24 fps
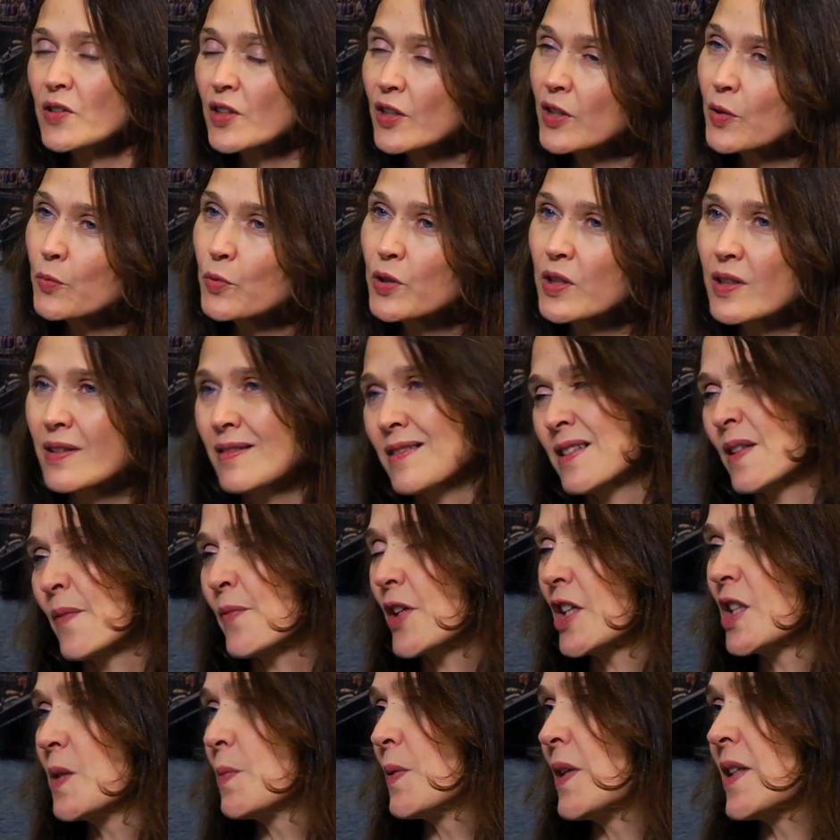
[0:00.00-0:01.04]
there would
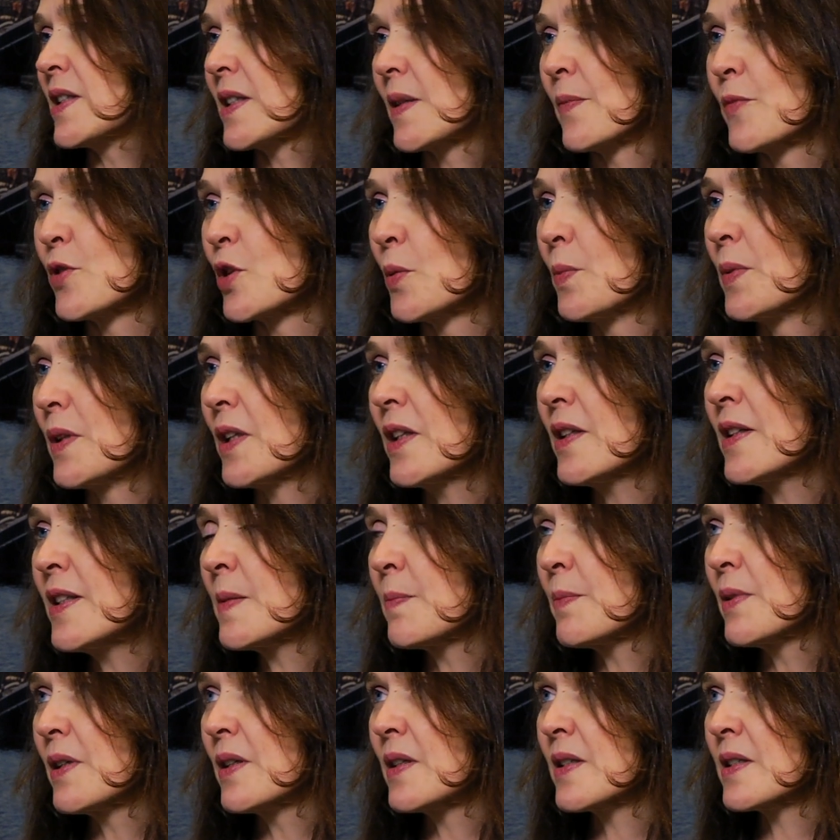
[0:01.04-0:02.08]
sometimes be some dominance,
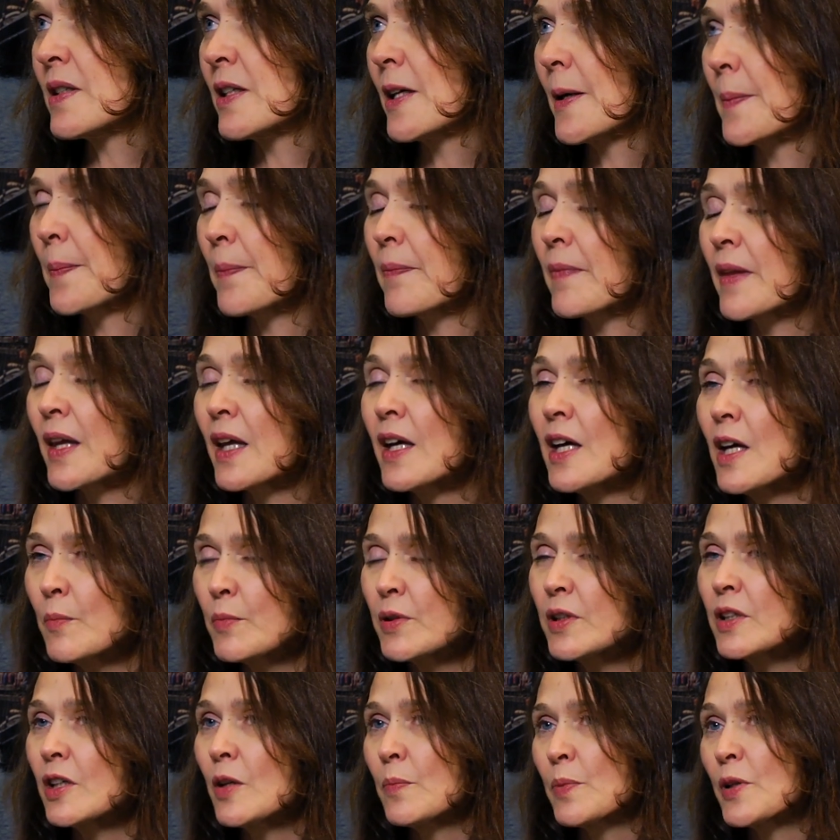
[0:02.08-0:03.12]
but
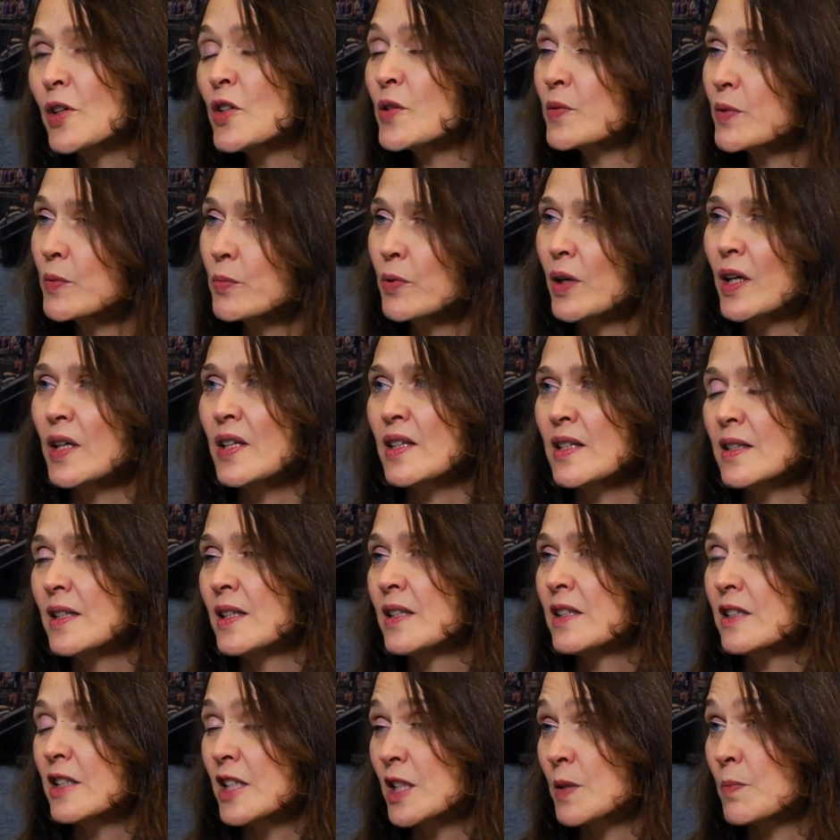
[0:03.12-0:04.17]
no, because we work as an
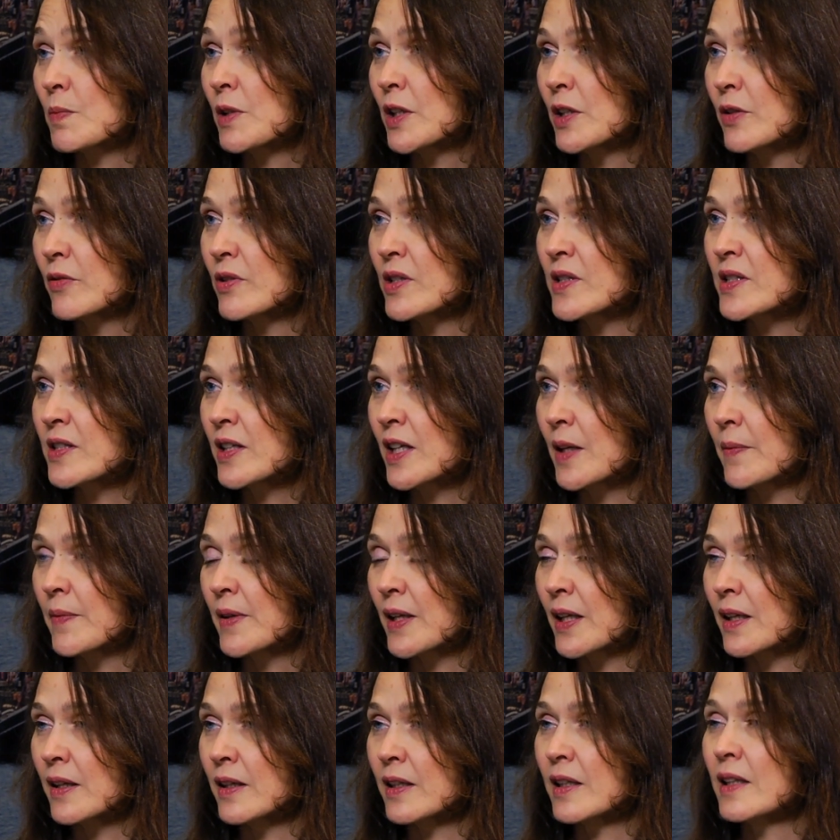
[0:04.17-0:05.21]
interdisciplinary team,
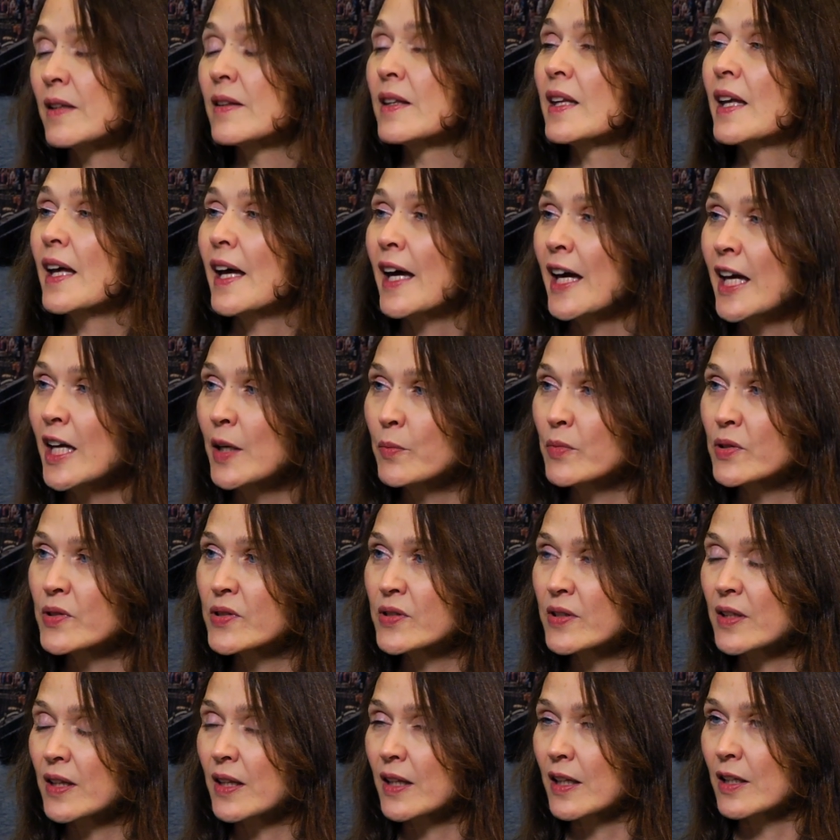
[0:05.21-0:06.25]
then the aim
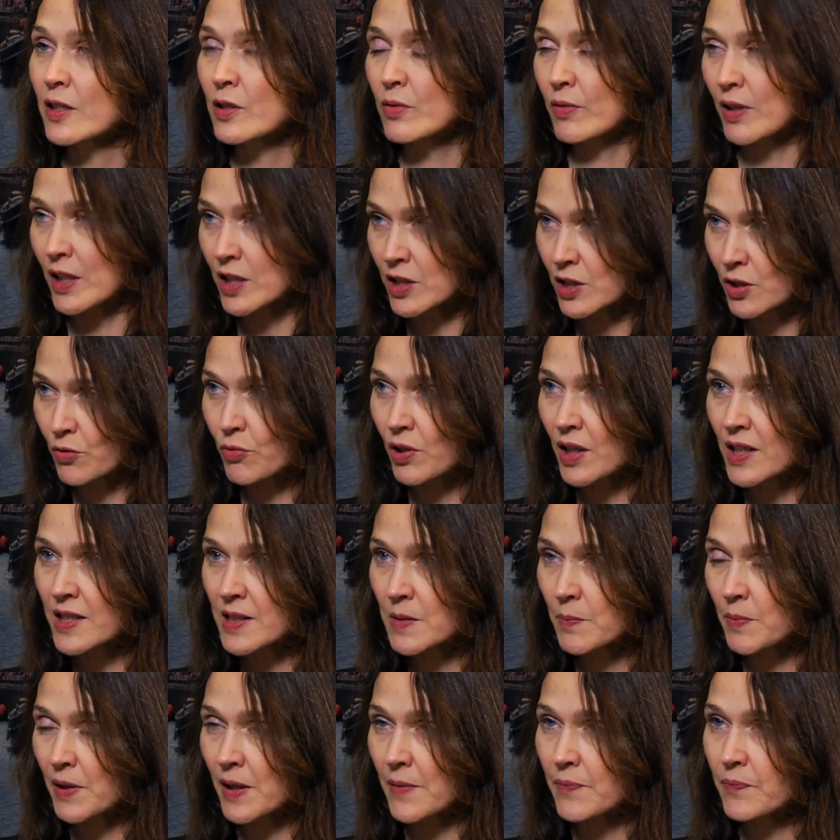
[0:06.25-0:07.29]
was to actually
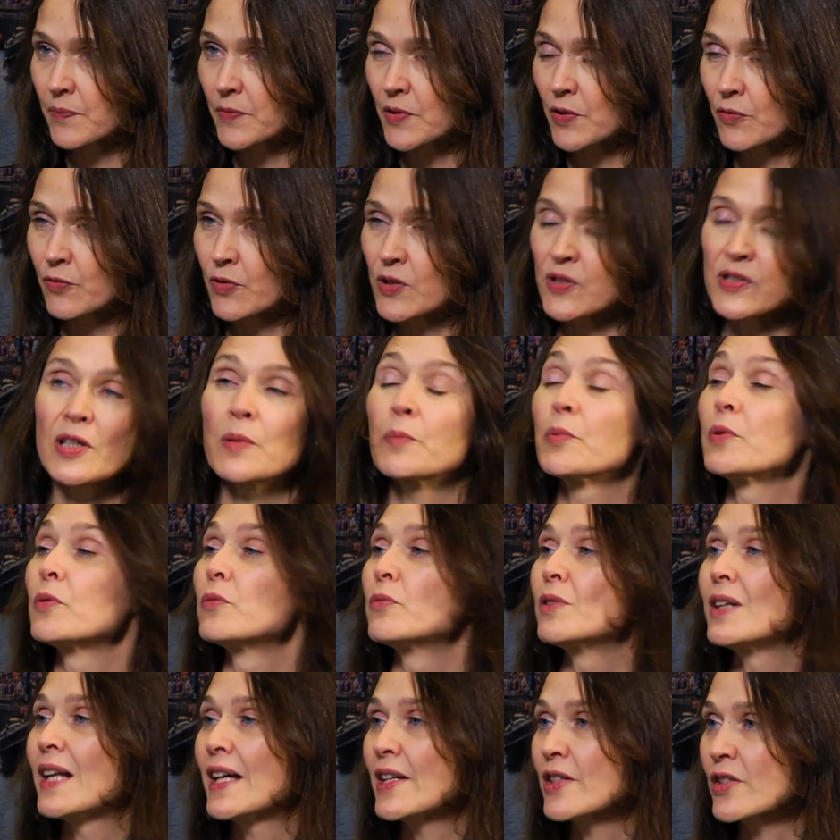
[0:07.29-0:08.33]
write about, for example,
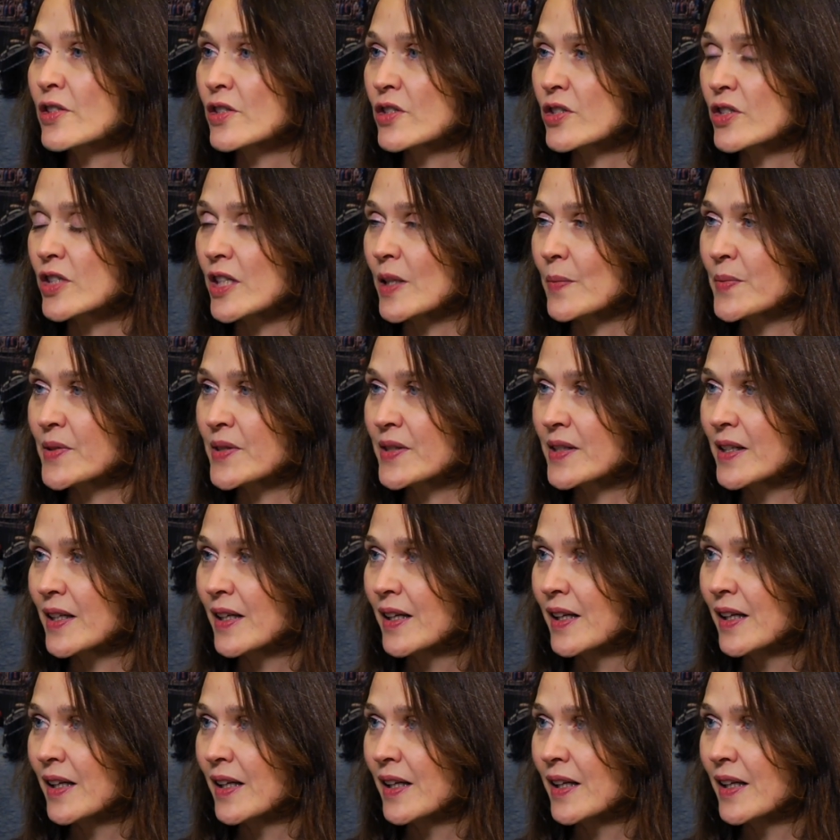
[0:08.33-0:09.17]
relationships